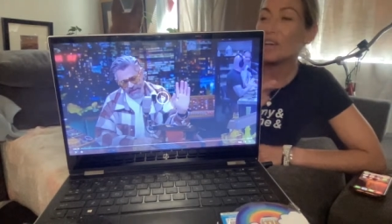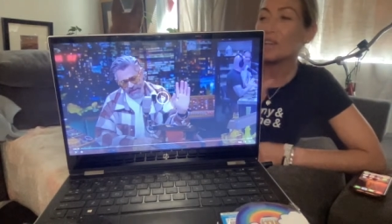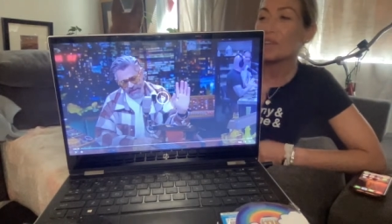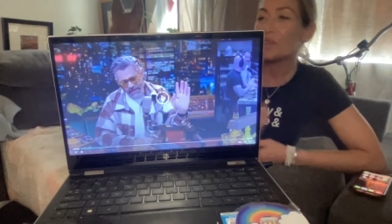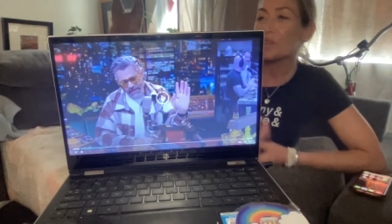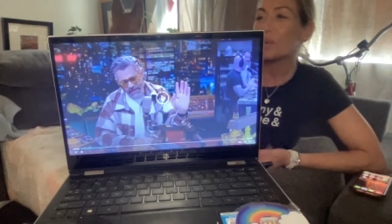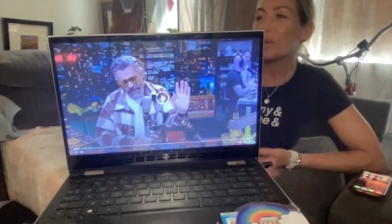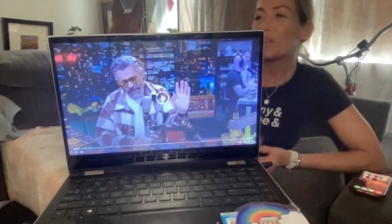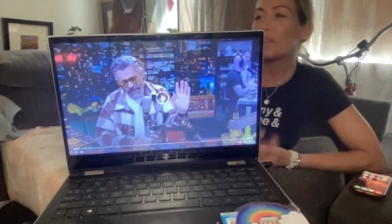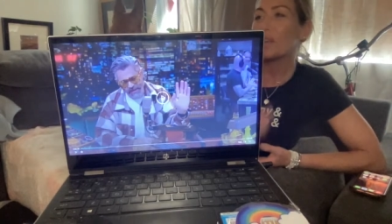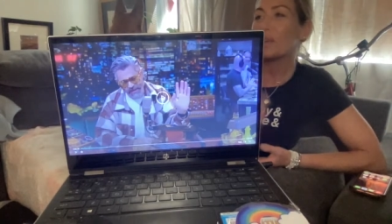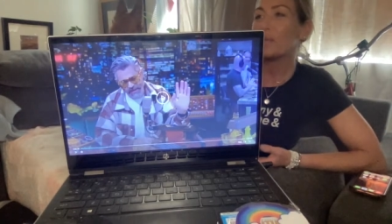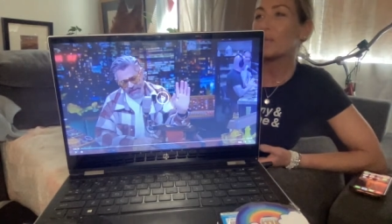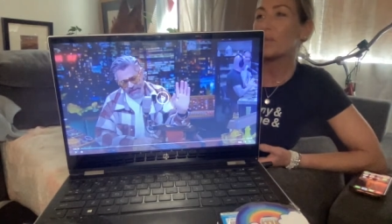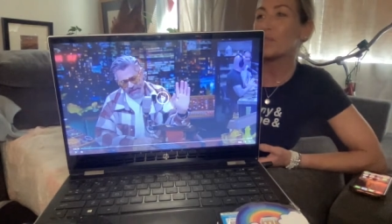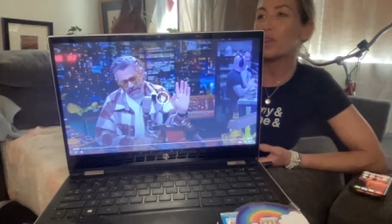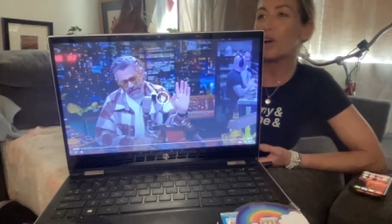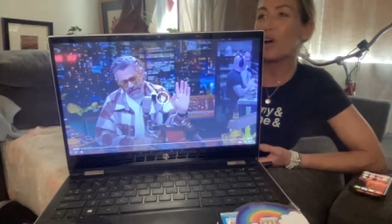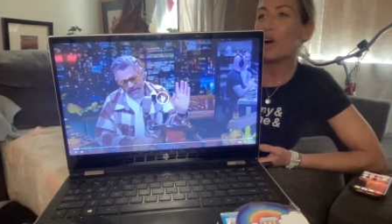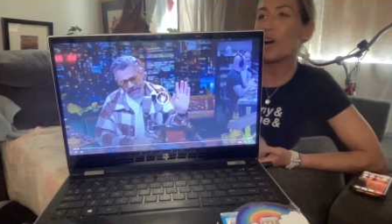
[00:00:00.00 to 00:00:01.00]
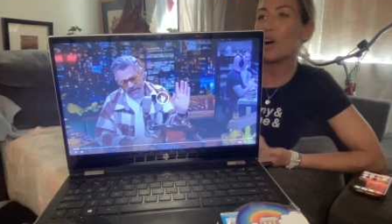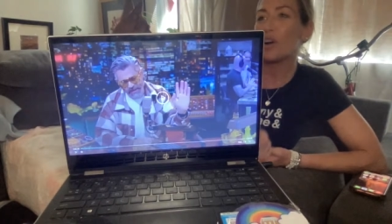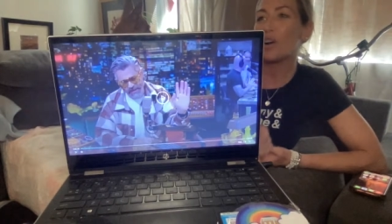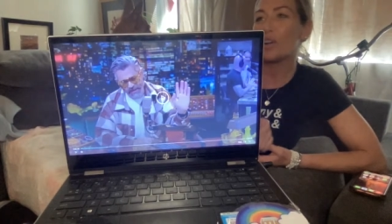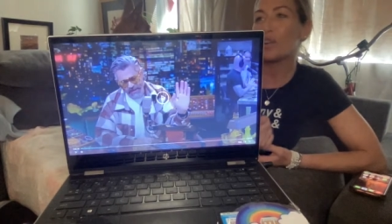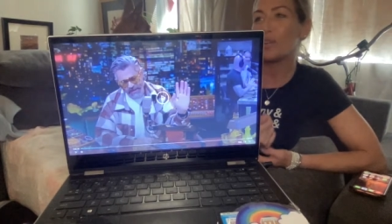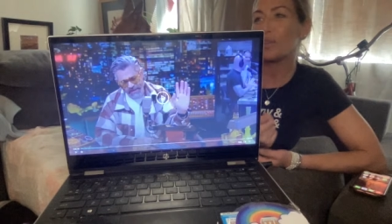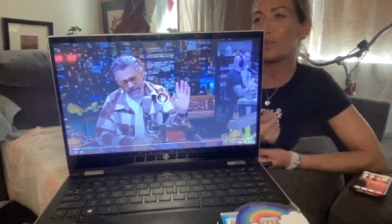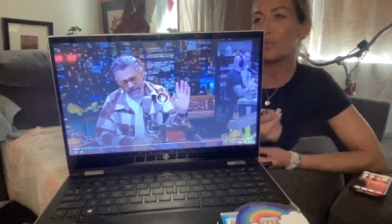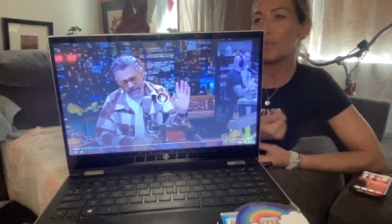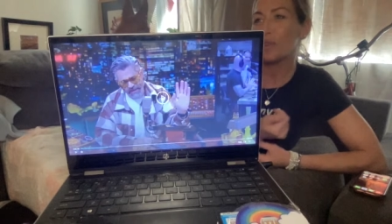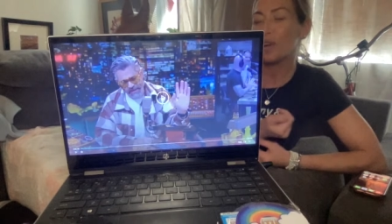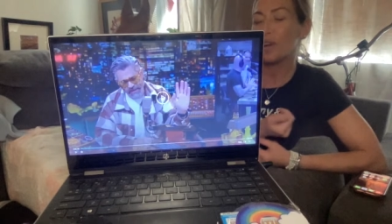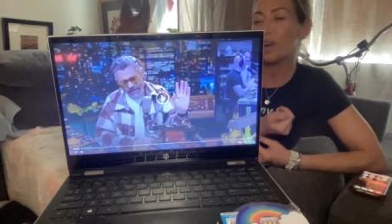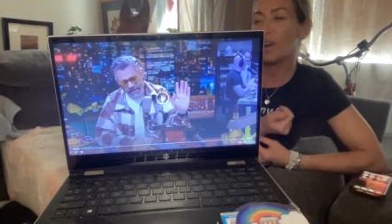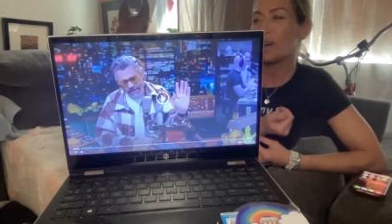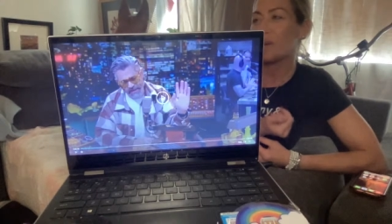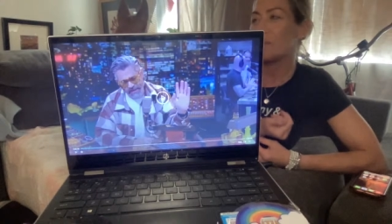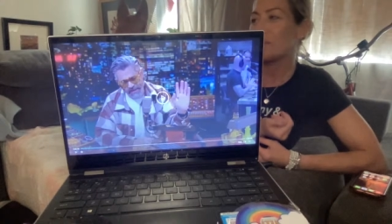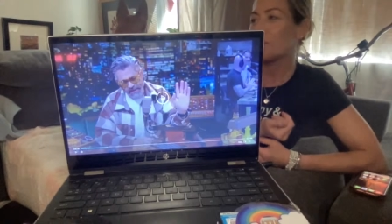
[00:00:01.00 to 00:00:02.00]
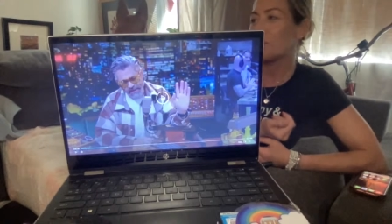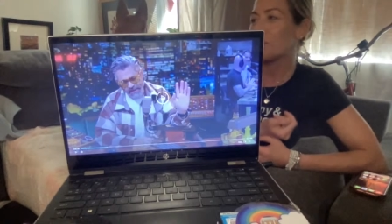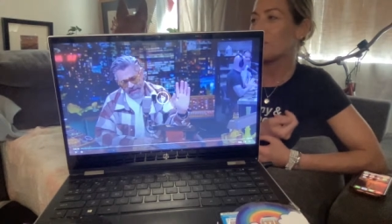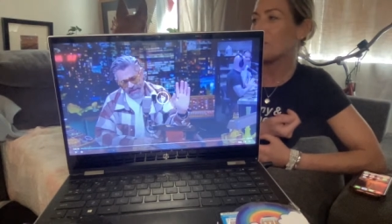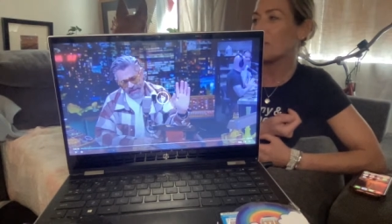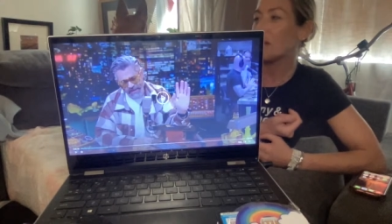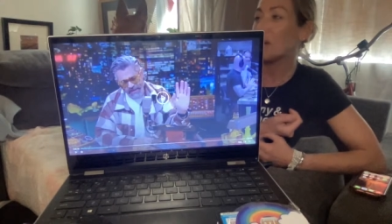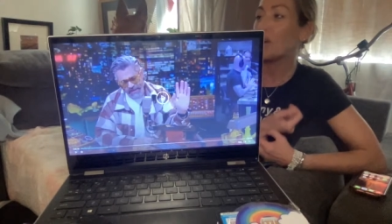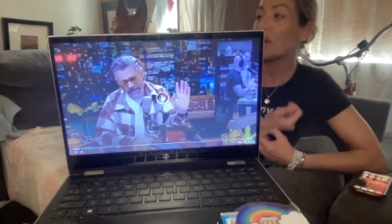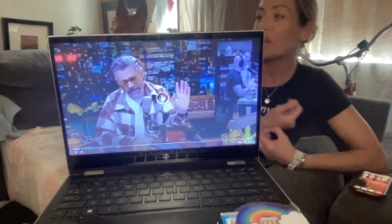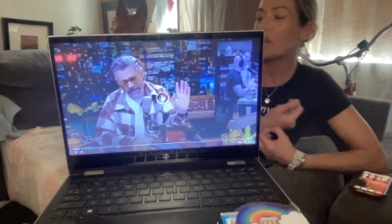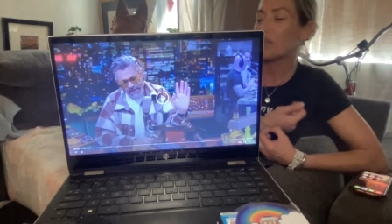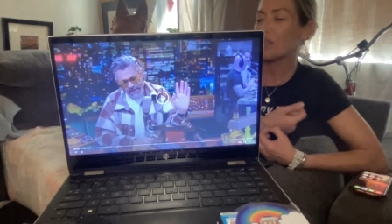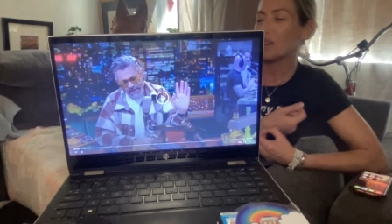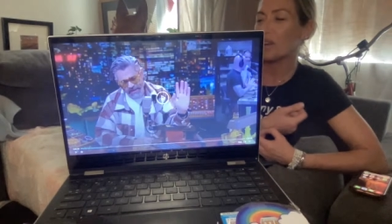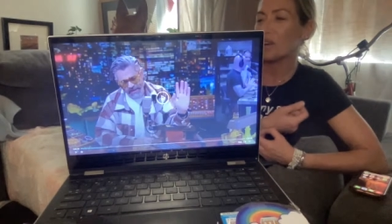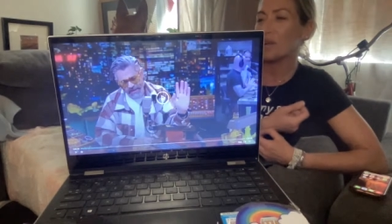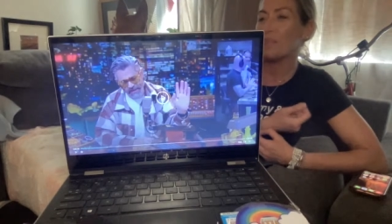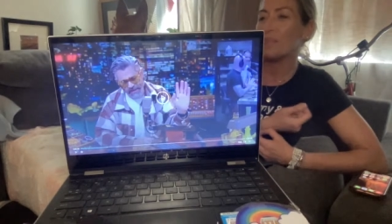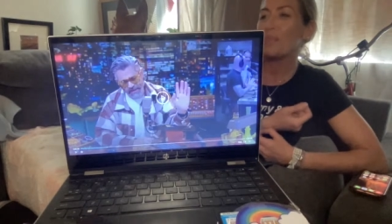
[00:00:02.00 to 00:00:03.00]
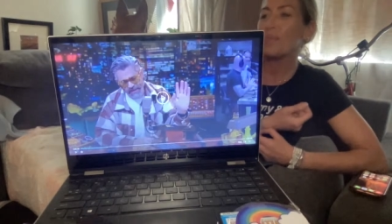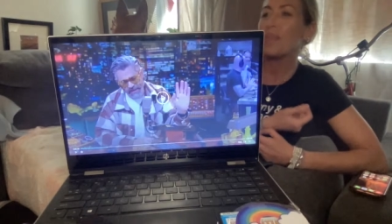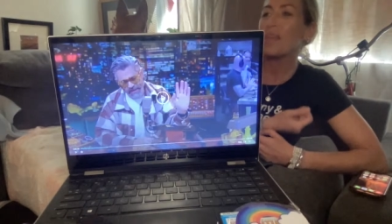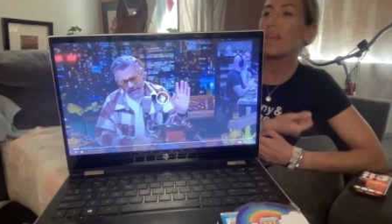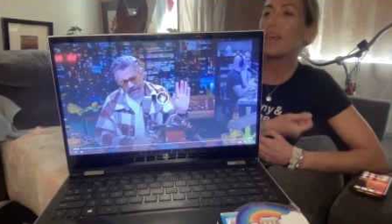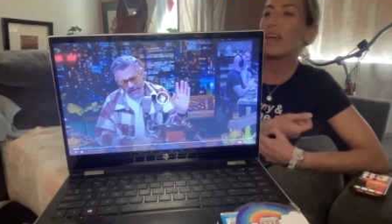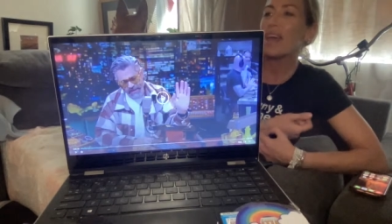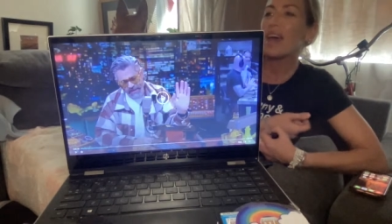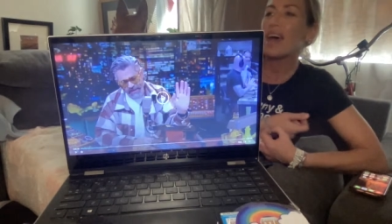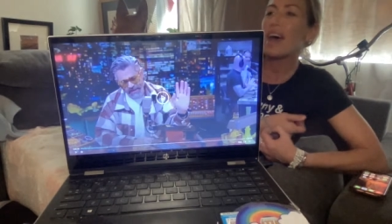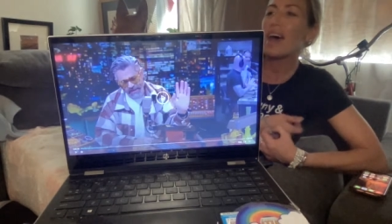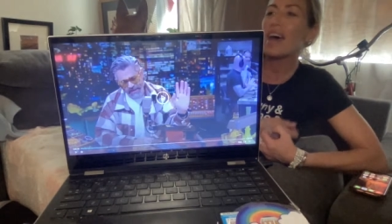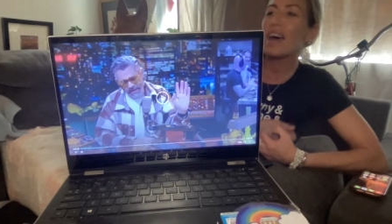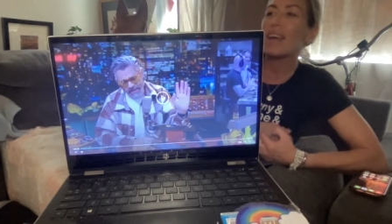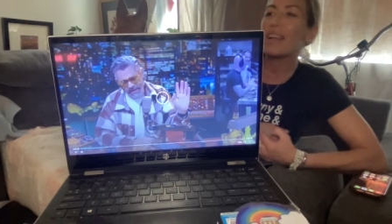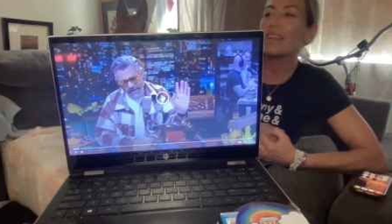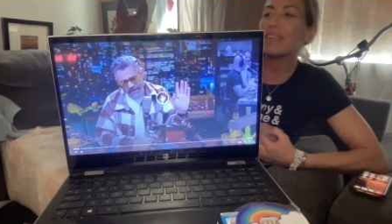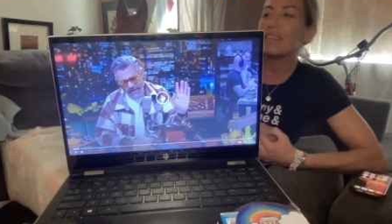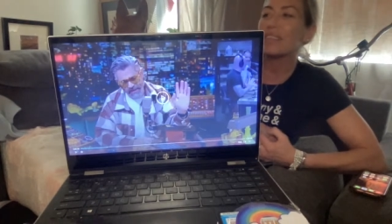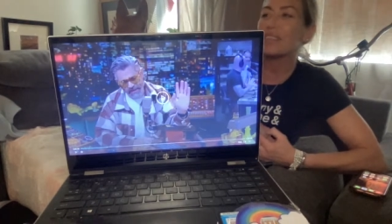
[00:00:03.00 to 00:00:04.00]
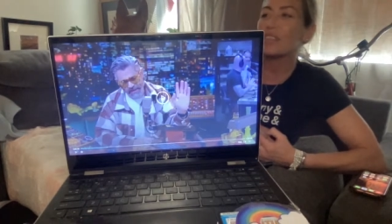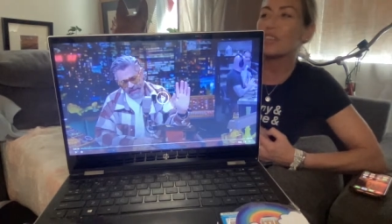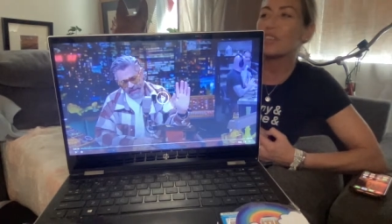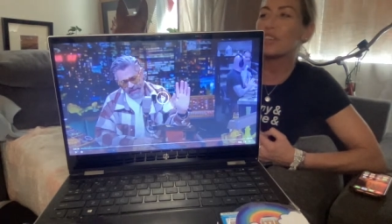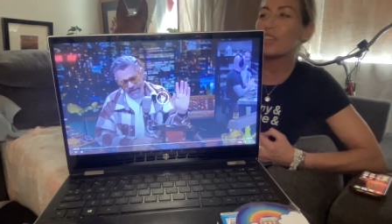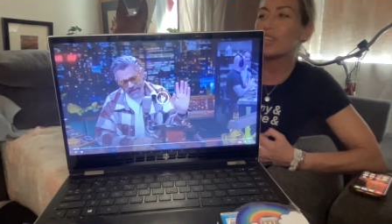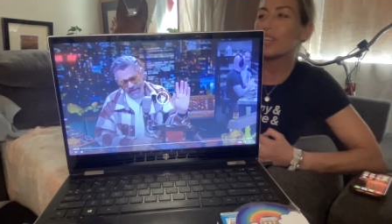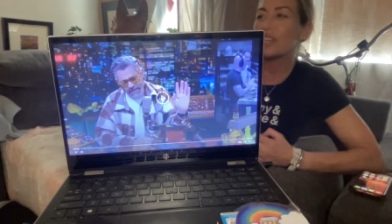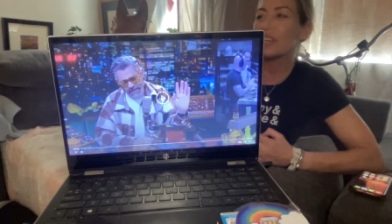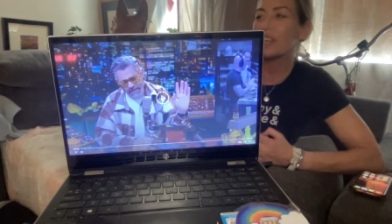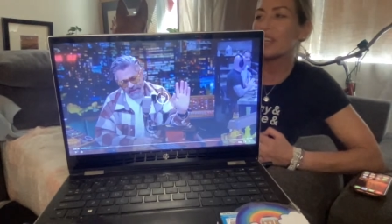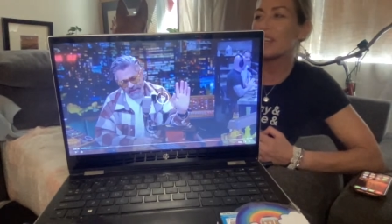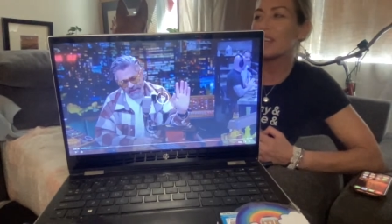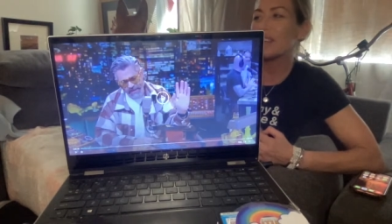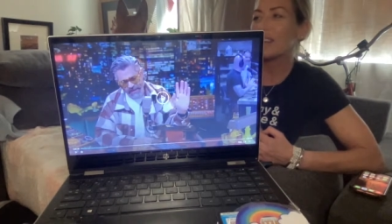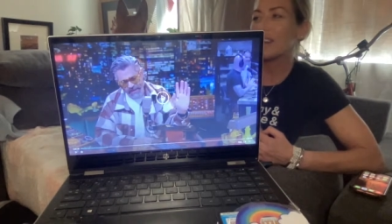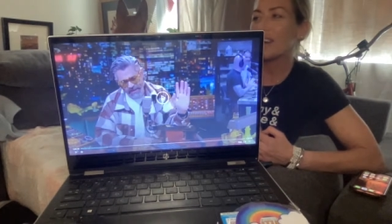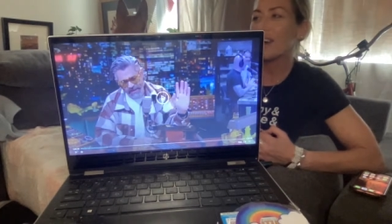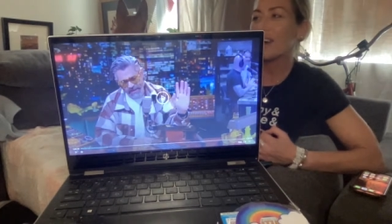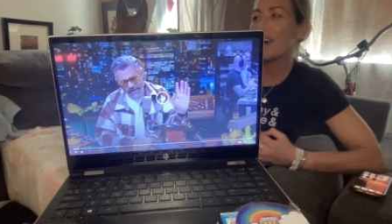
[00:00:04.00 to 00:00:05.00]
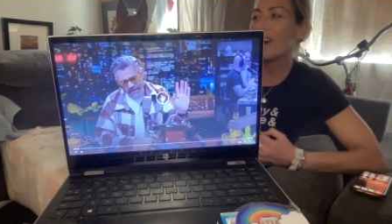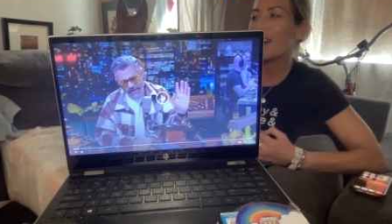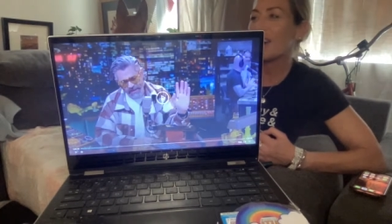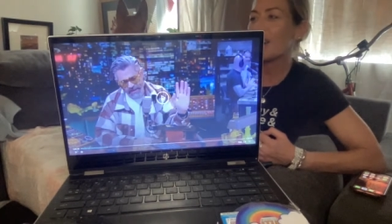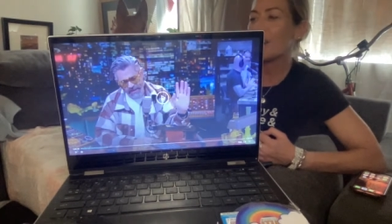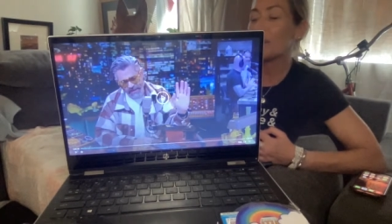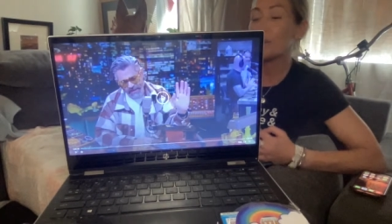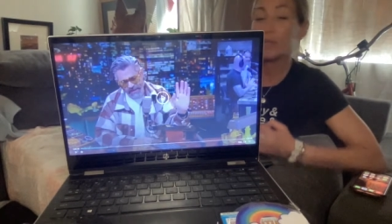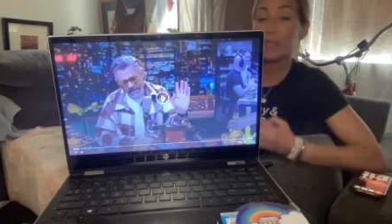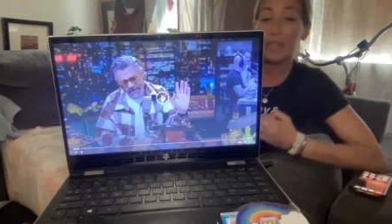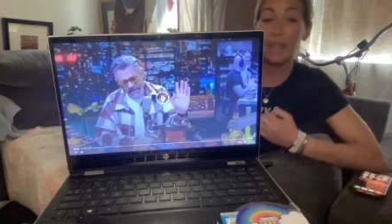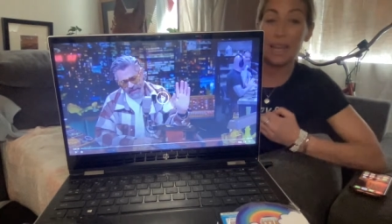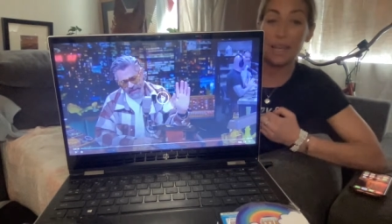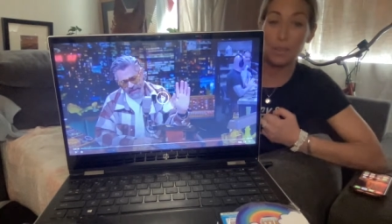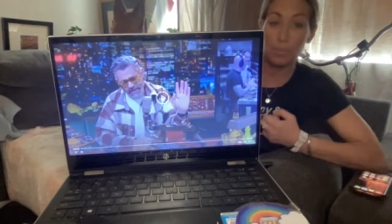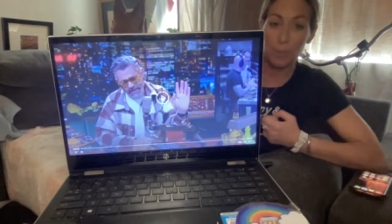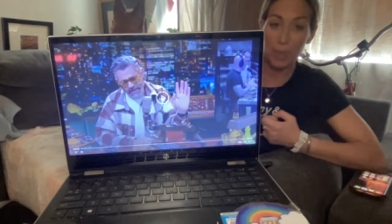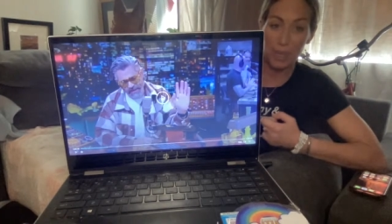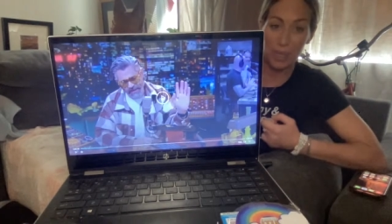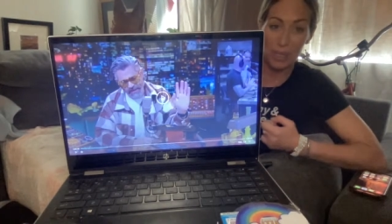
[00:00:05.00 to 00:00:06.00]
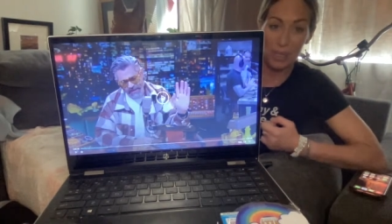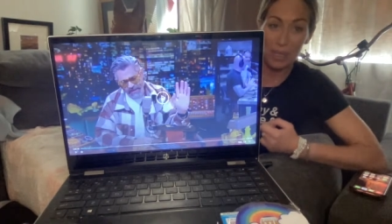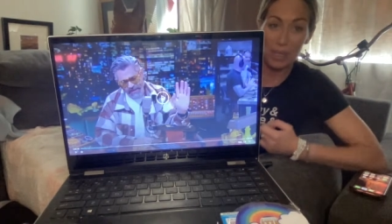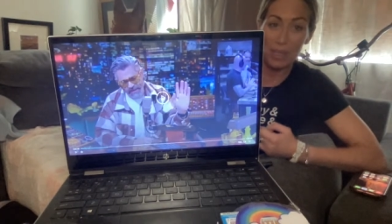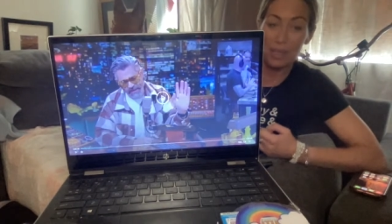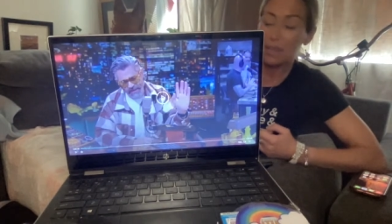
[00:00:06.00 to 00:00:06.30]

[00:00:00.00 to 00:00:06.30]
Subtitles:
Dorothy was B. Arthur, and she was a lesbian.